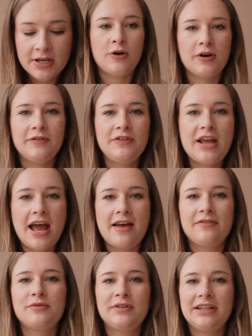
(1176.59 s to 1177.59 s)
or if you
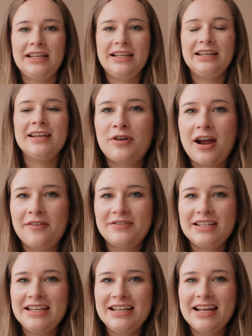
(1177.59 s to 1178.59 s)
have a really
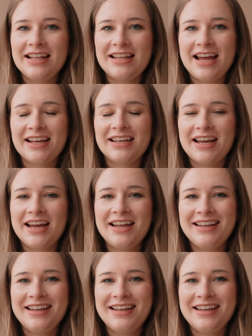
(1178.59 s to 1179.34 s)
crafty like